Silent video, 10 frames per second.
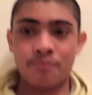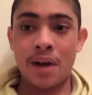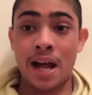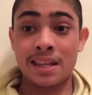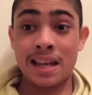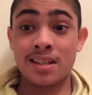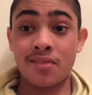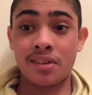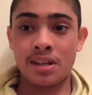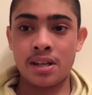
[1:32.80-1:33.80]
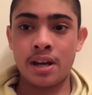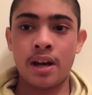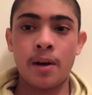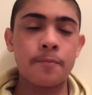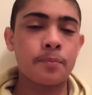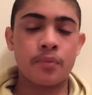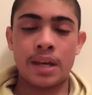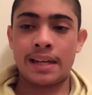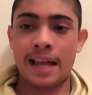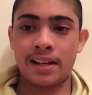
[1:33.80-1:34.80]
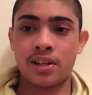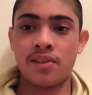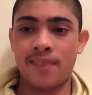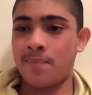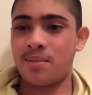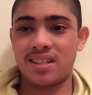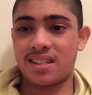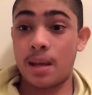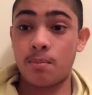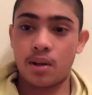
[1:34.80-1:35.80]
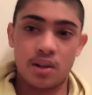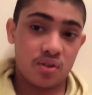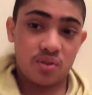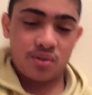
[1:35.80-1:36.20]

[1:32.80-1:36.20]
by the end of the year, in like November, December,